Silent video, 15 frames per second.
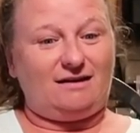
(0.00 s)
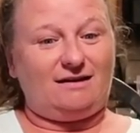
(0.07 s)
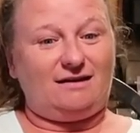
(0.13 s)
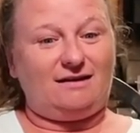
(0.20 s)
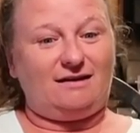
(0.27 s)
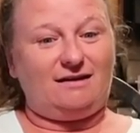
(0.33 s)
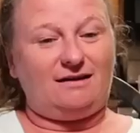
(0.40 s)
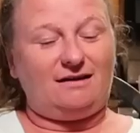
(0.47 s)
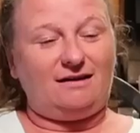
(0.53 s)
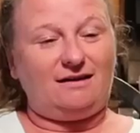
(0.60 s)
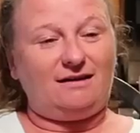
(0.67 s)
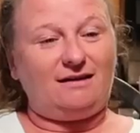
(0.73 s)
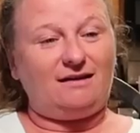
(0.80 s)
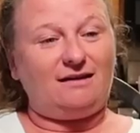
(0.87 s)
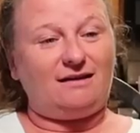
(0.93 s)

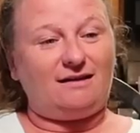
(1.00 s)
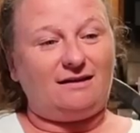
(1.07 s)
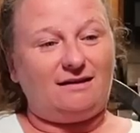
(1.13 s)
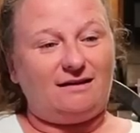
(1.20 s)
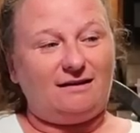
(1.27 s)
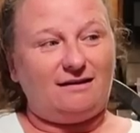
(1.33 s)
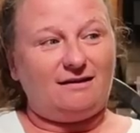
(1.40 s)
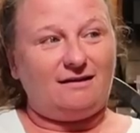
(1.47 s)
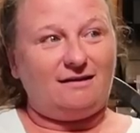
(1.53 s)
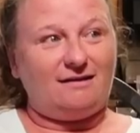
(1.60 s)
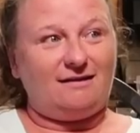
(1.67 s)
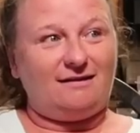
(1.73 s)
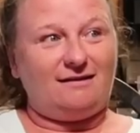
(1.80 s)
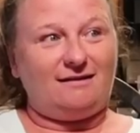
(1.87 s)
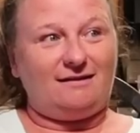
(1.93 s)

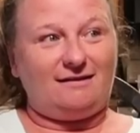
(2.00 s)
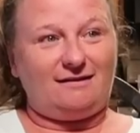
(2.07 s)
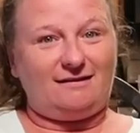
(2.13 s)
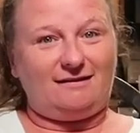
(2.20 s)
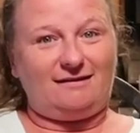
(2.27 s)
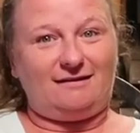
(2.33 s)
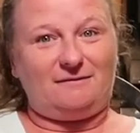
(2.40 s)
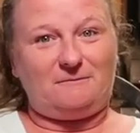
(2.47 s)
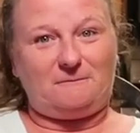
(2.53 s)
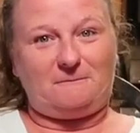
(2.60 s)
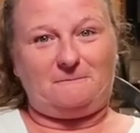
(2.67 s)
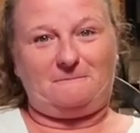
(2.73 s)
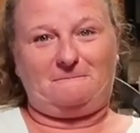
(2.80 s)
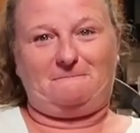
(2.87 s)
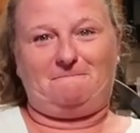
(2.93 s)

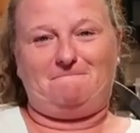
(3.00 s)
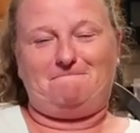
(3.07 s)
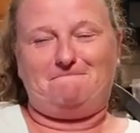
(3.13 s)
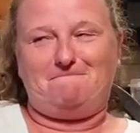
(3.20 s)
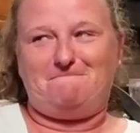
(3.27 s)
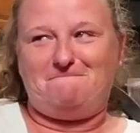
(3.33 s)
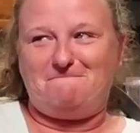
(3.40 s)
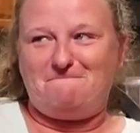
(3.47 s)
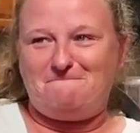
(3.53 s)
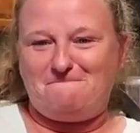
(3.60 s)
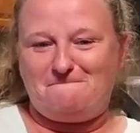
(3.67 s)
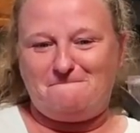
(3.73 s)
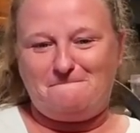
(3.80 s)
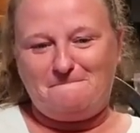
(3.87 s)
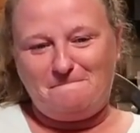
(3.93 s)

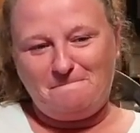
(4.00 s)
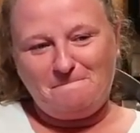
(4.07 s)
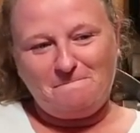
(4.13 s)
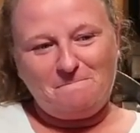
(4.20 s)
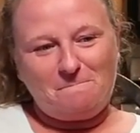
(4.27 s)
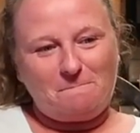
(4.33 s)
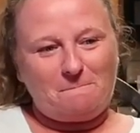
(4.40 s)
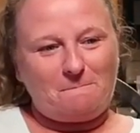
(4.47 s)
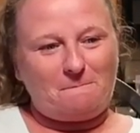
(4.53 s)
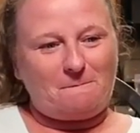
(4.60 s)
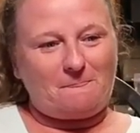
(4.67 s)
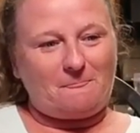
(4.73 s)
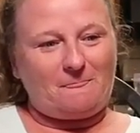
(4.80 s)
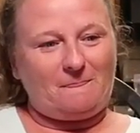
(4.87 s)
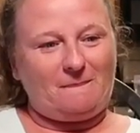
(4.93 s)

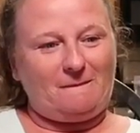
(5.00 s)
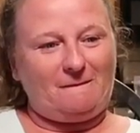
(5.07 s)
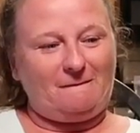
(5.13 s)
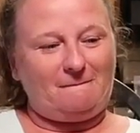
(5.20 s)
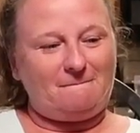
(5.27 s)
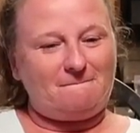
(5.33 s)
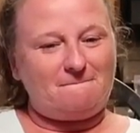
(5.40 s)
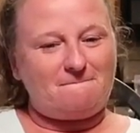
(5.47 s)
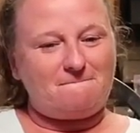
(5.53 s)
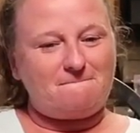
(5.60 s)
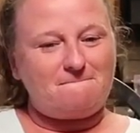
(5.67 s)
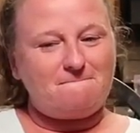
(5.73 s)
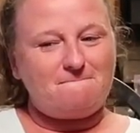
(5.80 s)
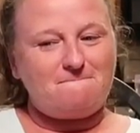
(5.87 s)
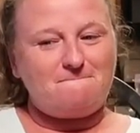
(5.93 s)

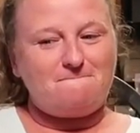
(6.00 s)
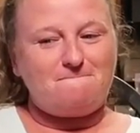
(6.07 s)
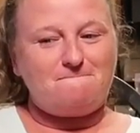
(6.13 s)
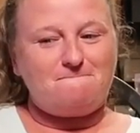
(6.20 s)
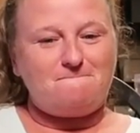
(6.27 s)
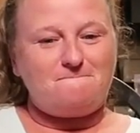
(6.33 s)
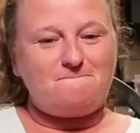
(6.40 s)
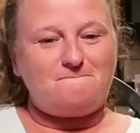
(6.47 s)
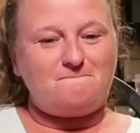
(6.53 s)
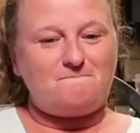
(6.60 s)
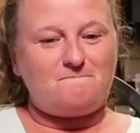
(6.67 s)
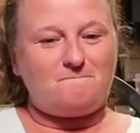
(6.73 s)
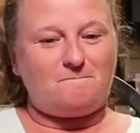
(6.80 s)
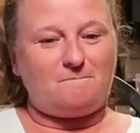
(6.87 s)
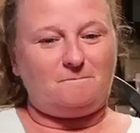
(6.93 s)

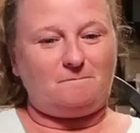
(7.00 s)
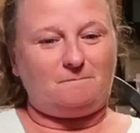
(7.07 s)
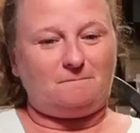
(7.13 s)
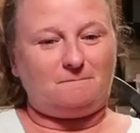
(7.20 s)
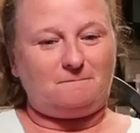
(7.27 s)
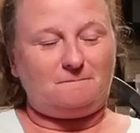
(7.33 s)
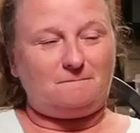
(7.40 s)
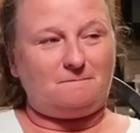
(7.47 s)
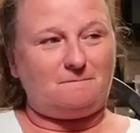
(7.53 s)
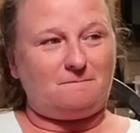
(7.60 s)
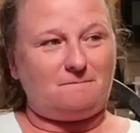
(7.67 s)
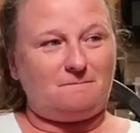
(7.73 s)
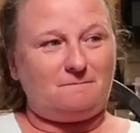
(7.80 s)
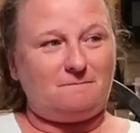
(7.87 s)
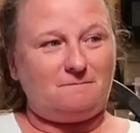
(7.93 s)
No words are spoken by the person on screen.